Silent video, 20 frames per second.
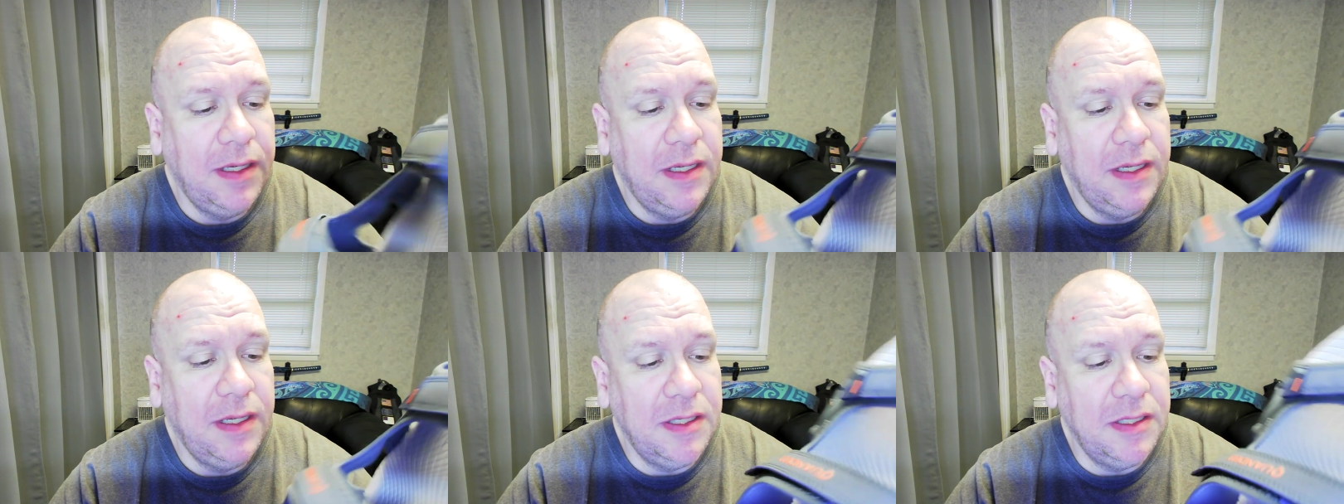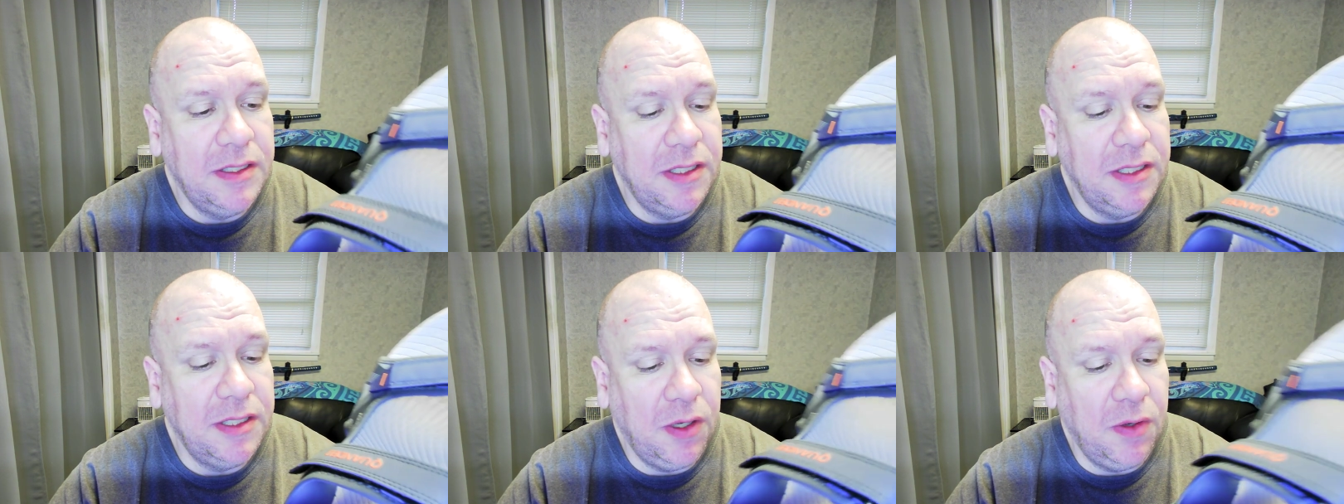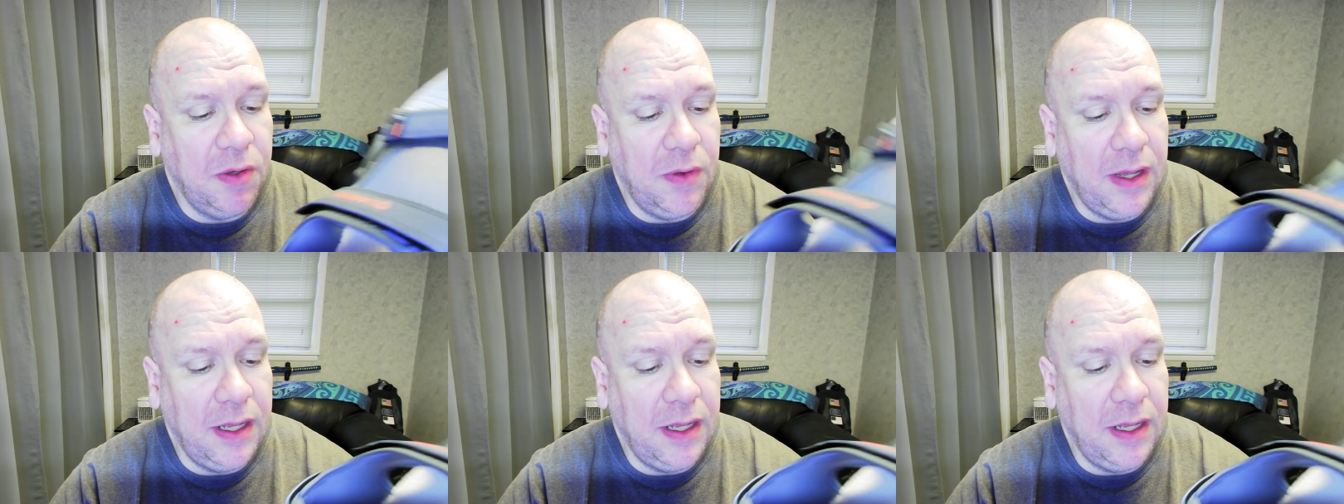So
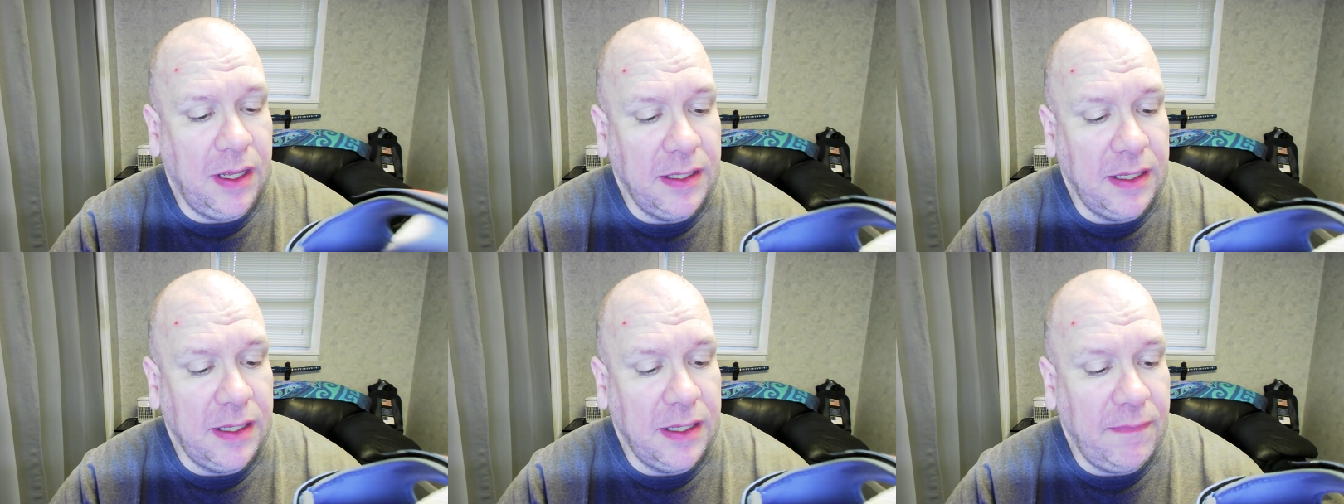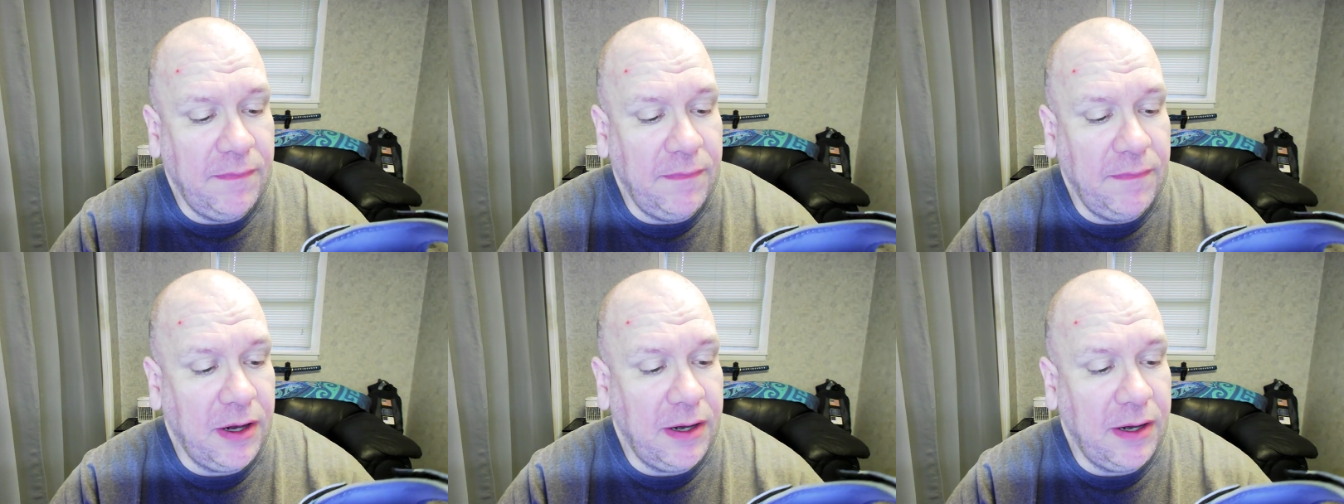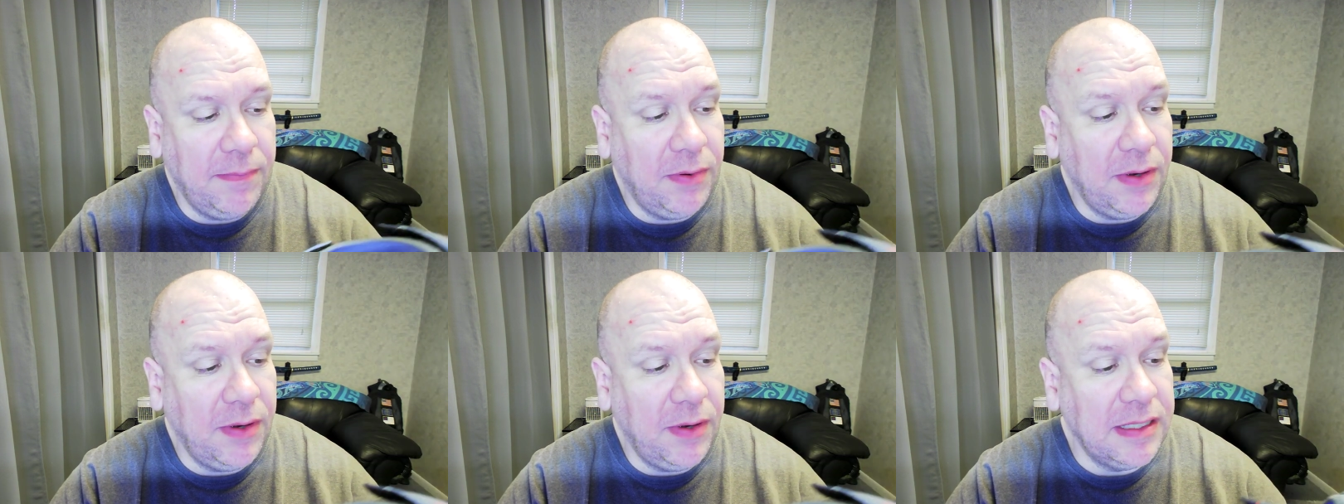uh, I'm very
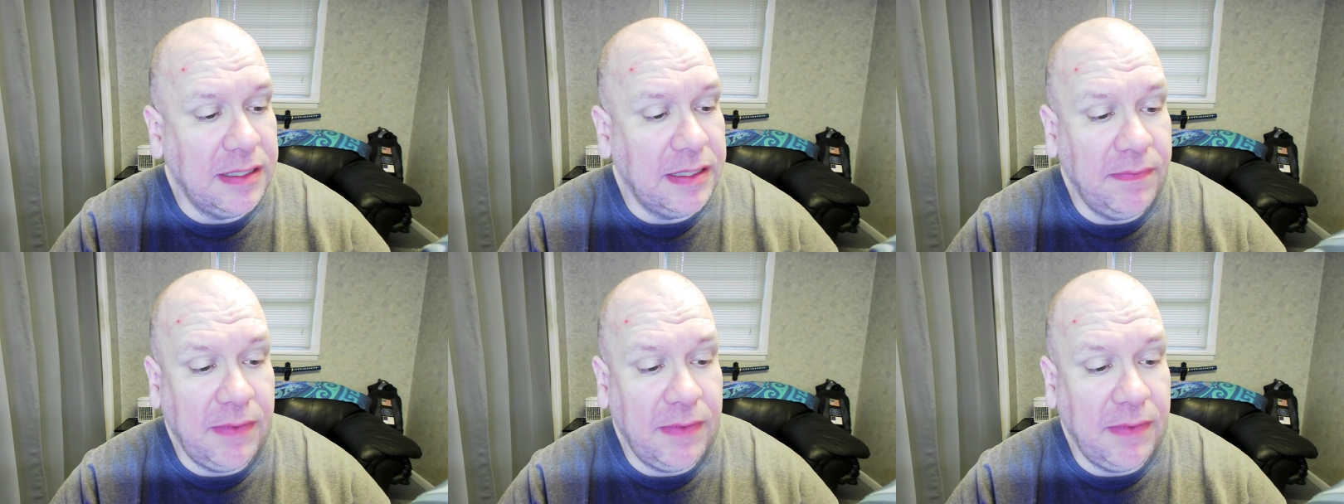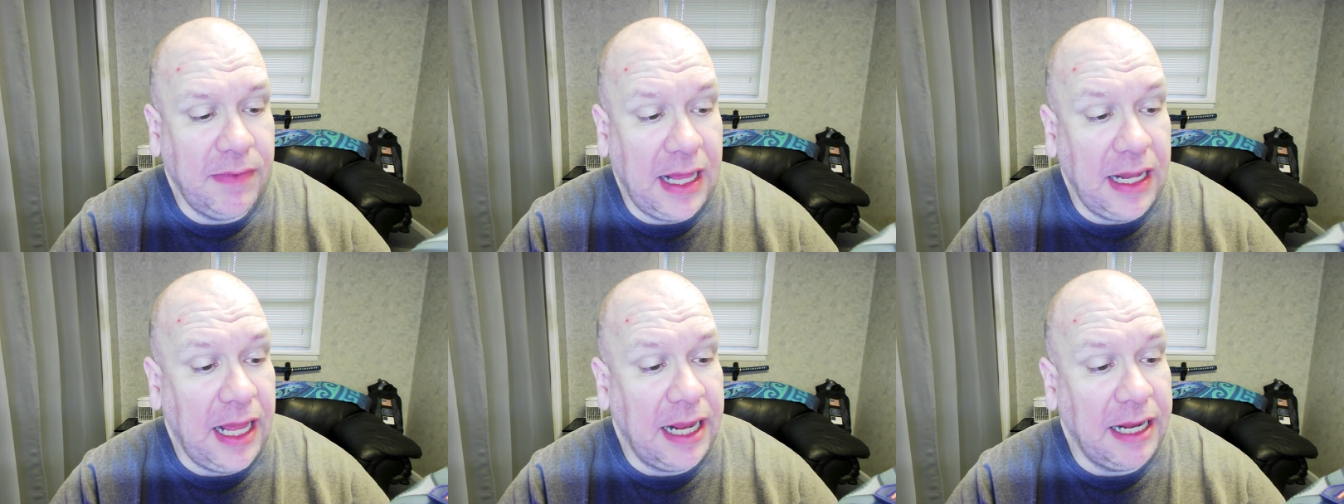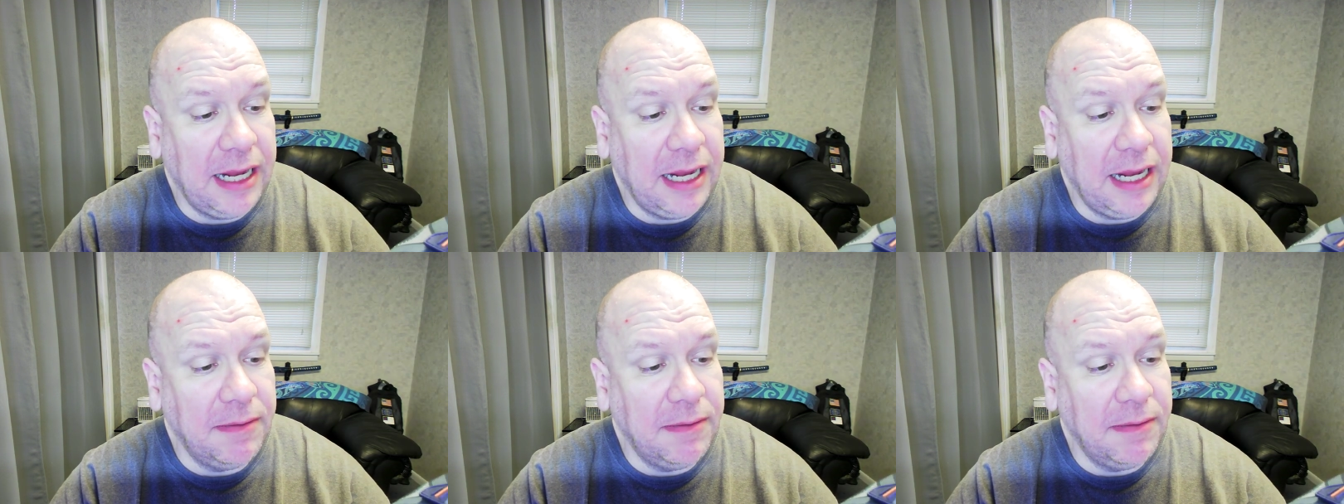impressed. I'm, i like them.